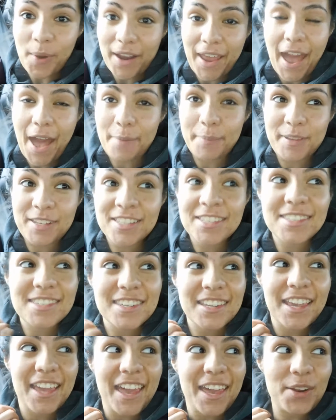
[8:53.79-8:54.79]
what
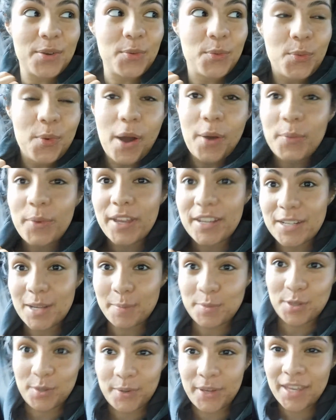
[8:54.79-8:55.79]
happens and what we end
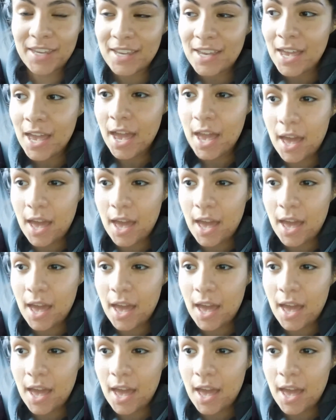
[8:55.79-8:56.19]
up doing